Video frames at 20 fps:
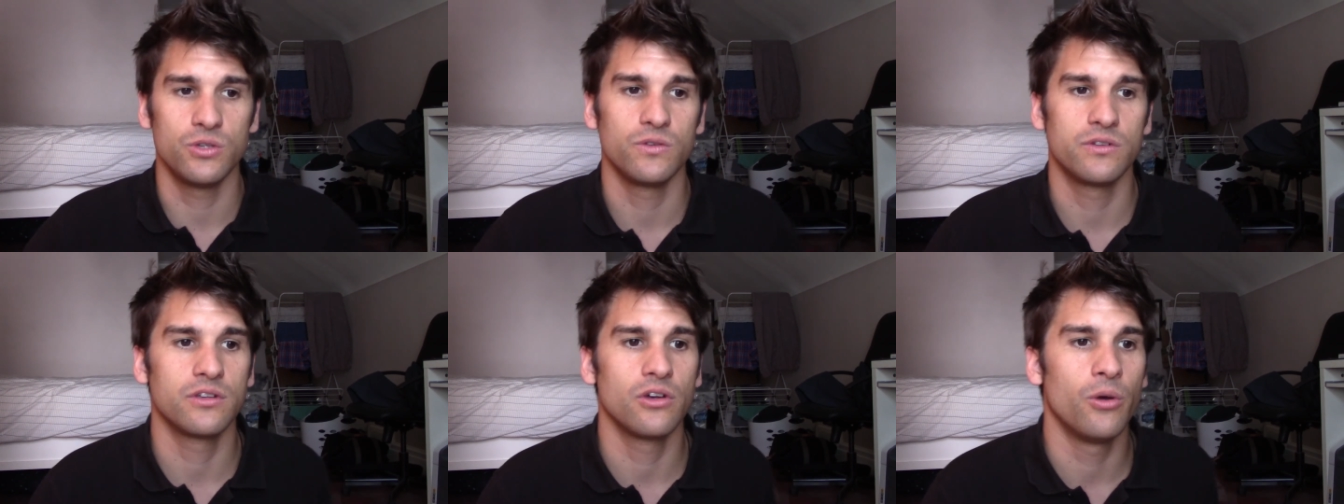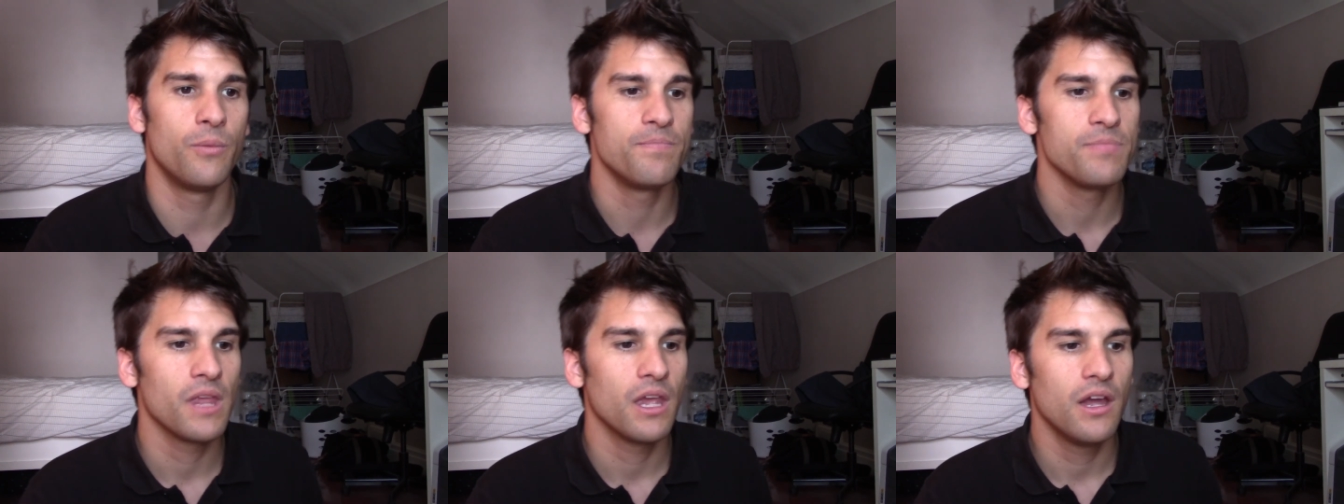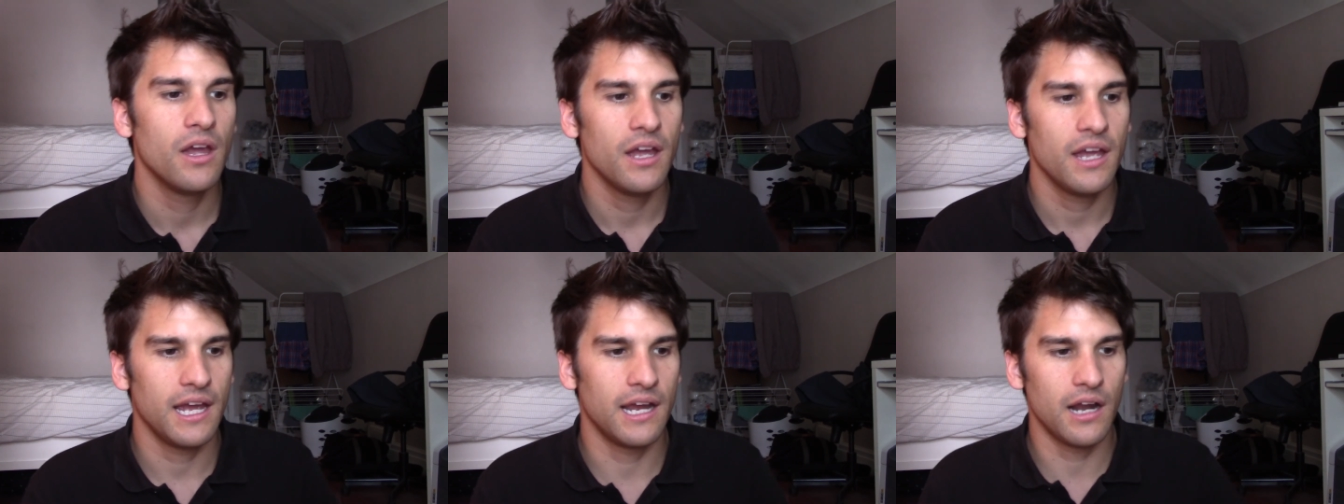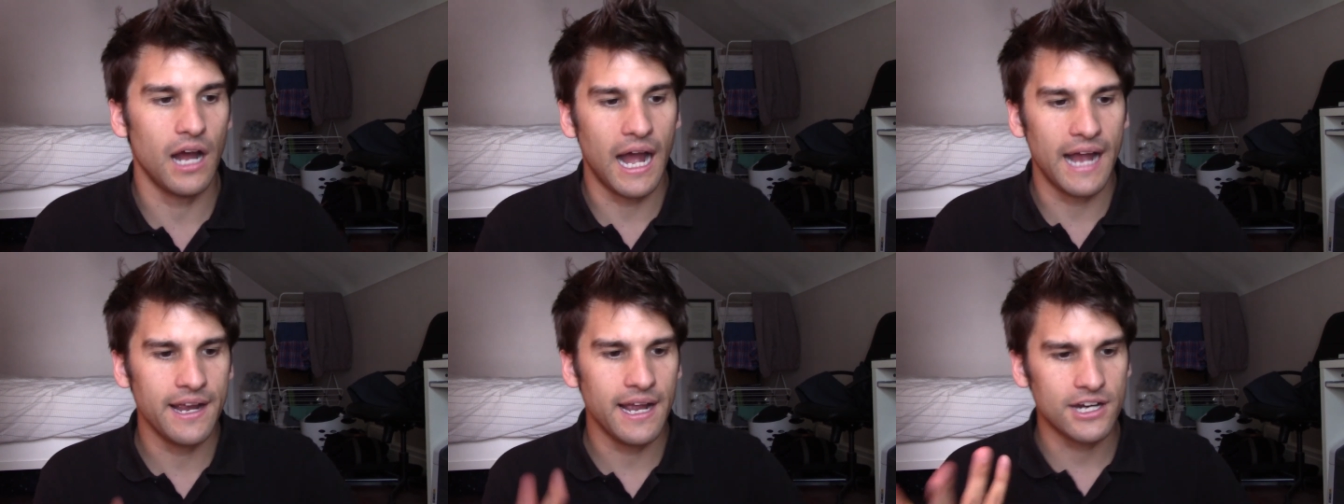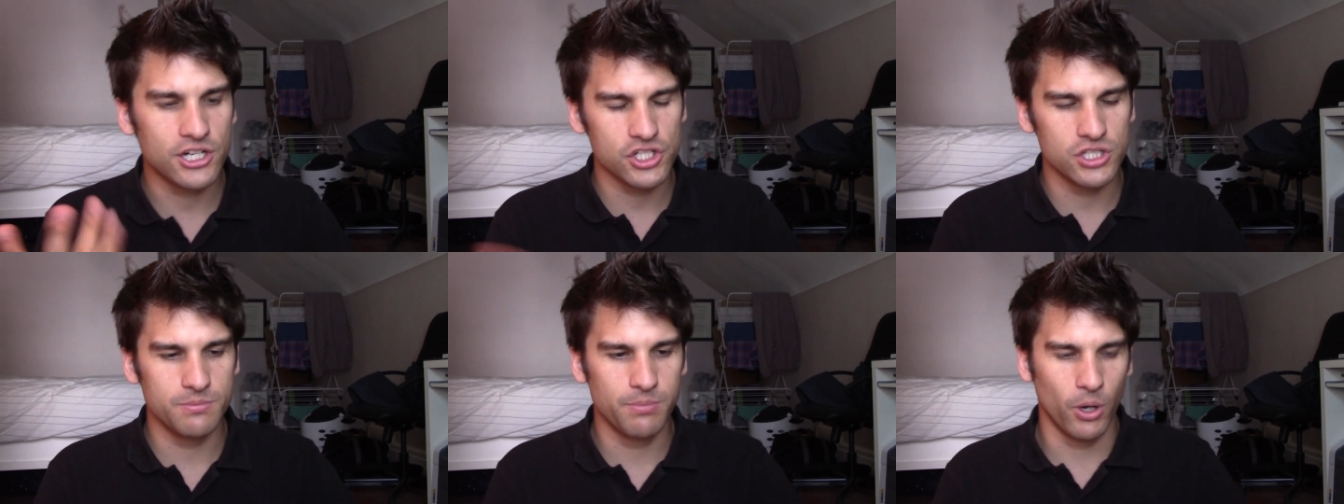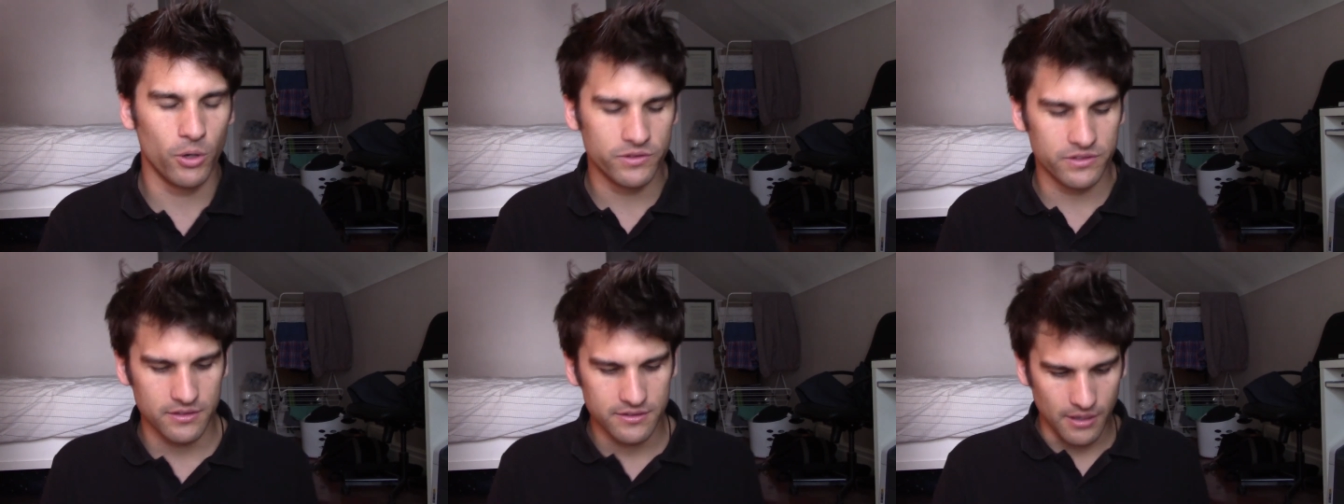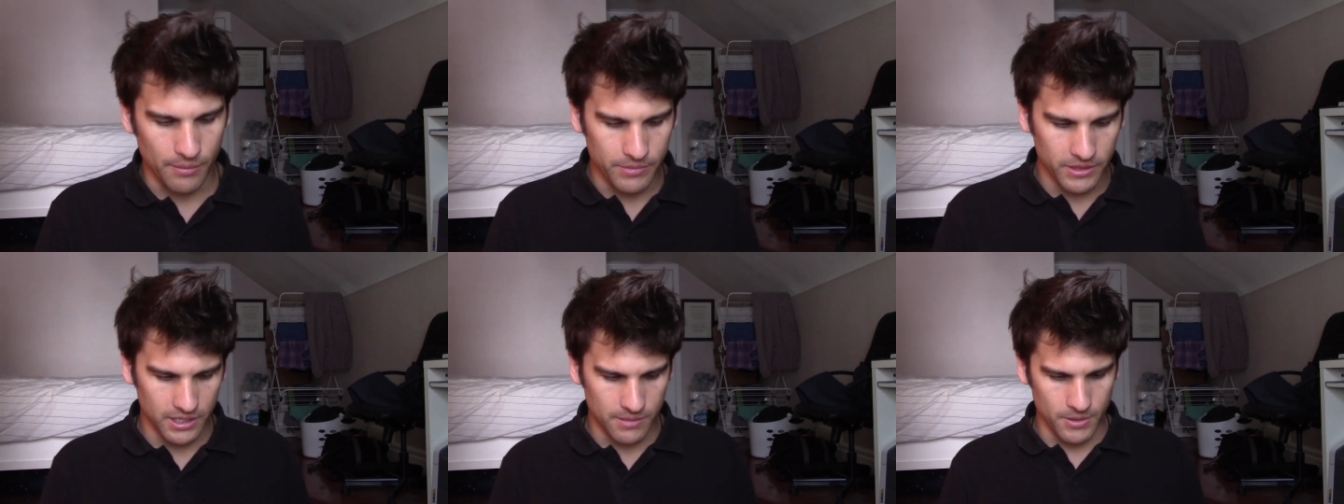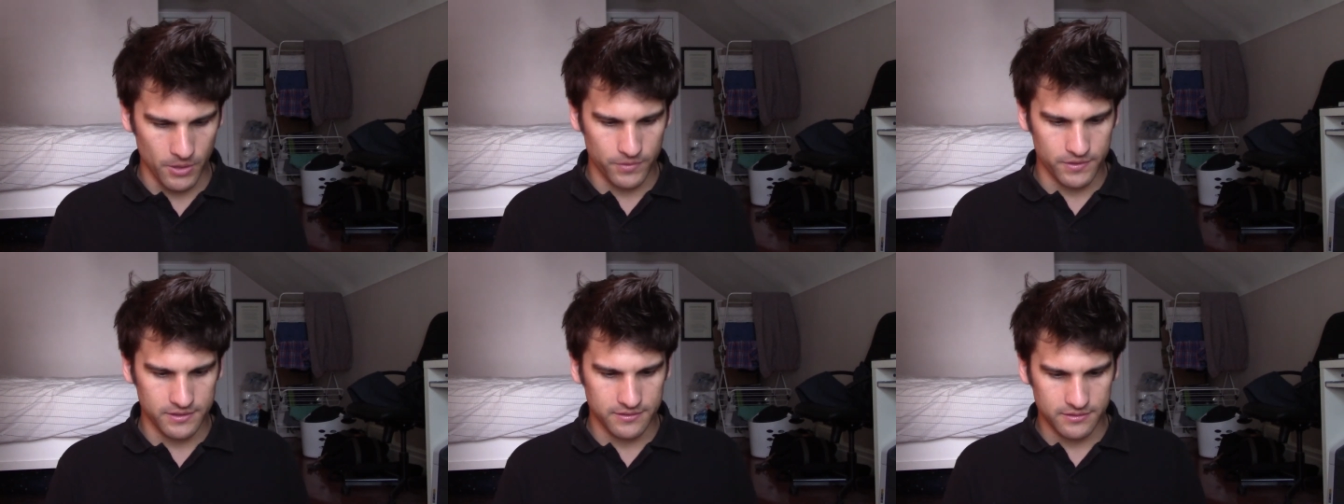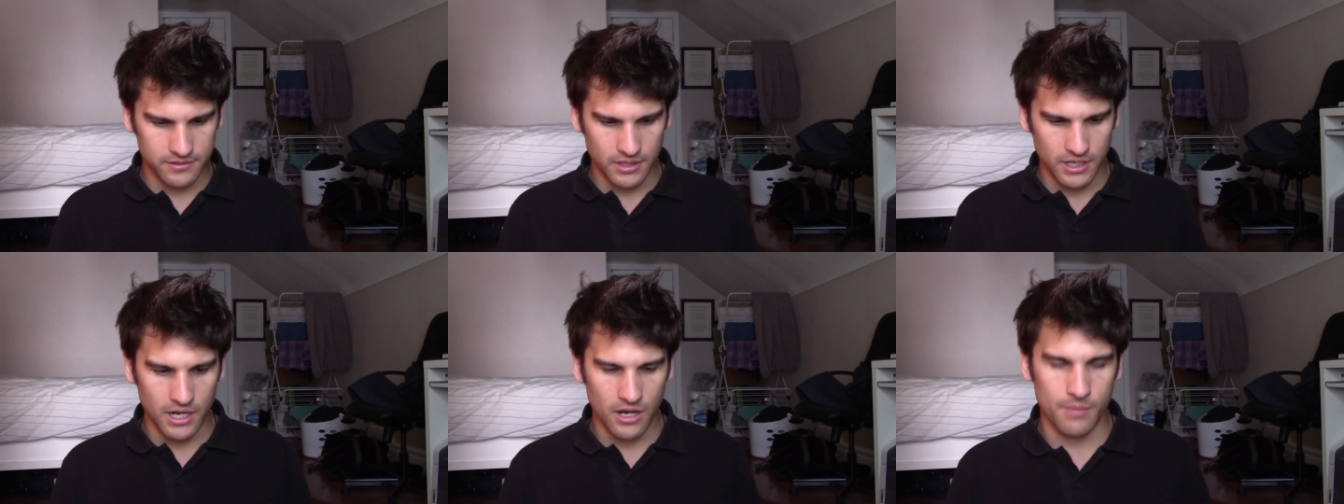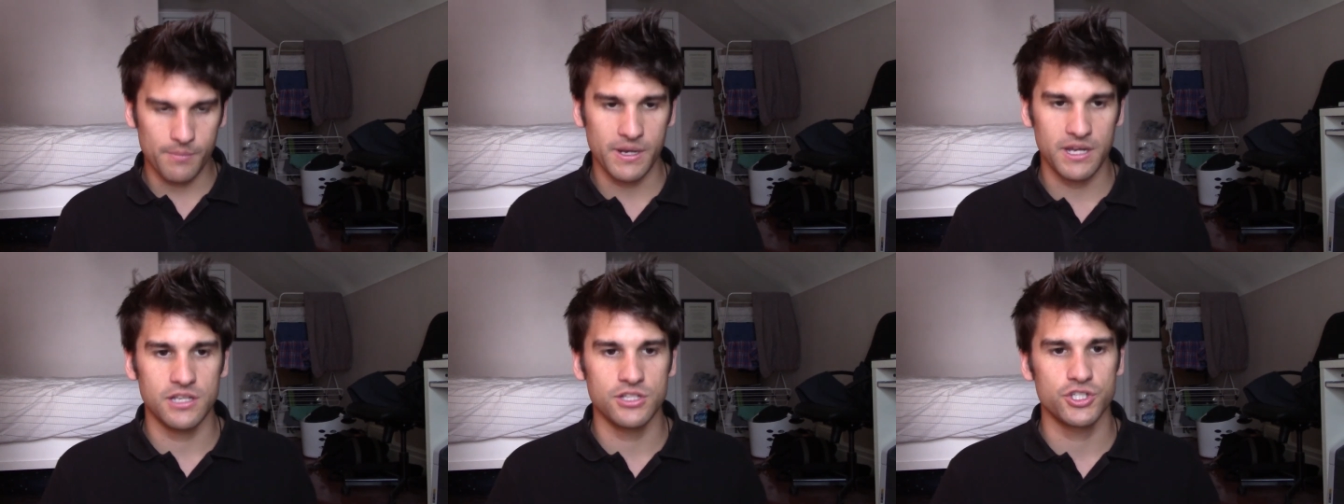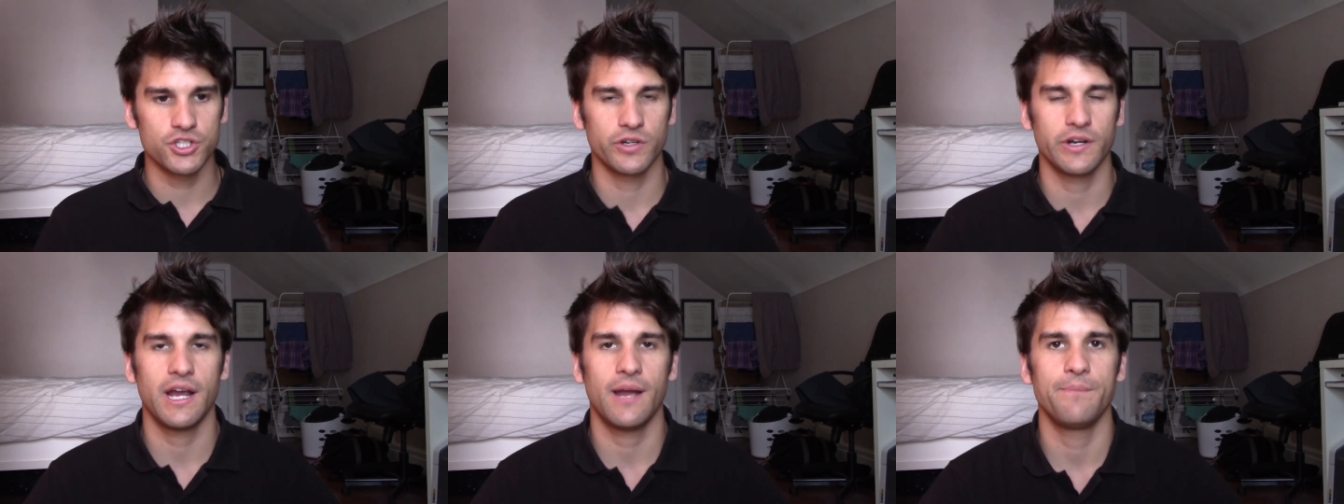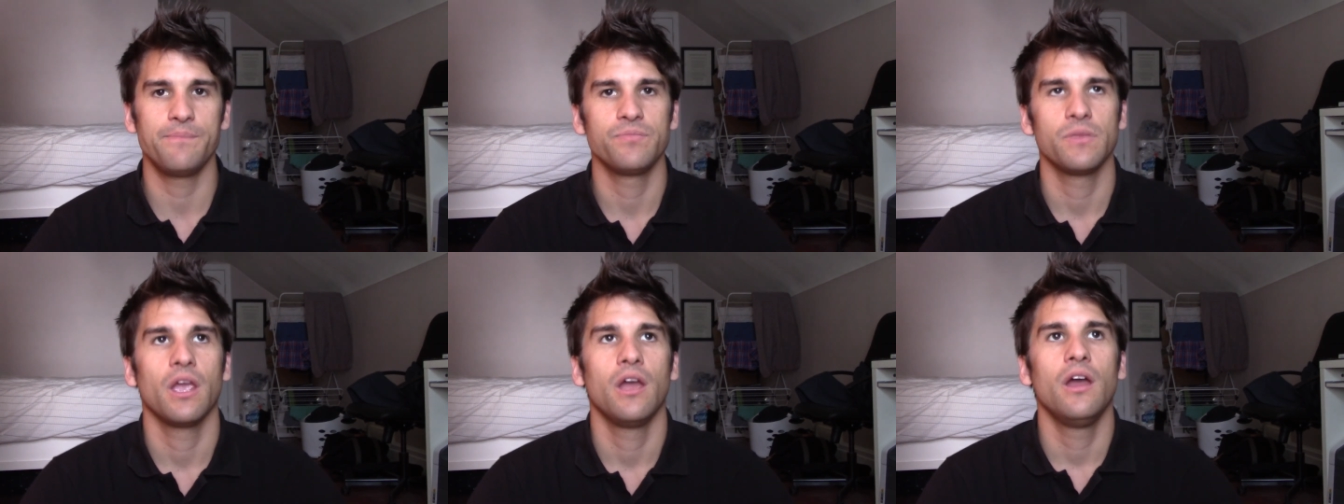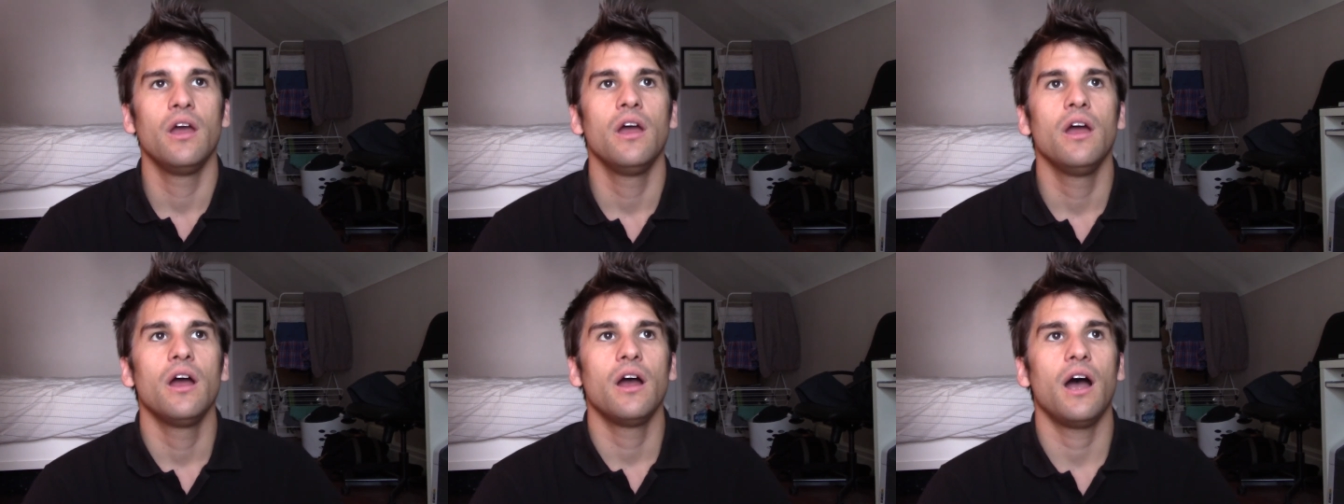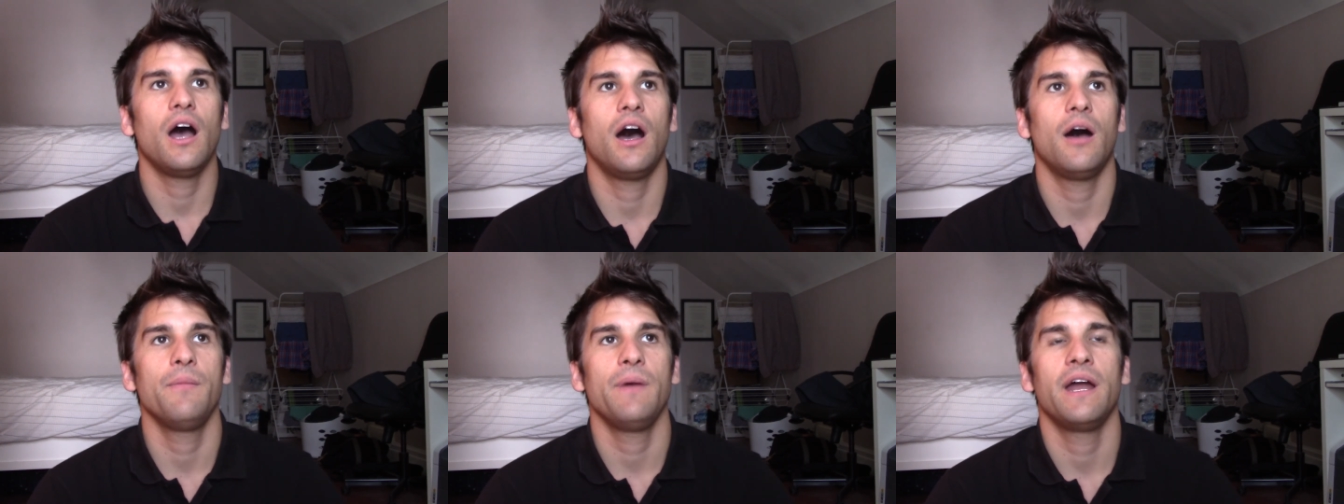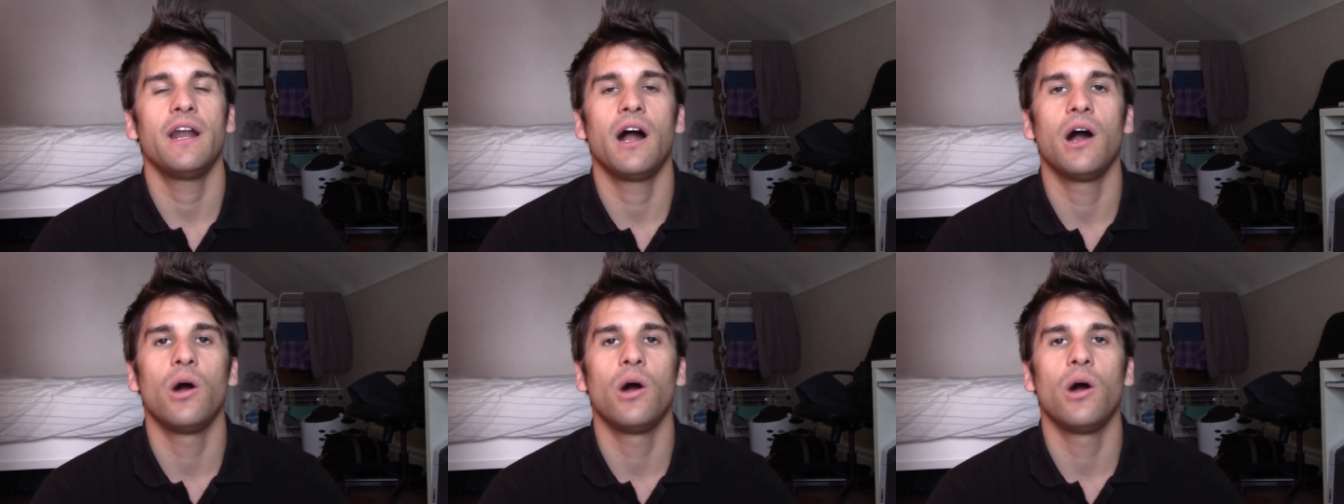So, and I actually posted something about this today on my Instagram. And I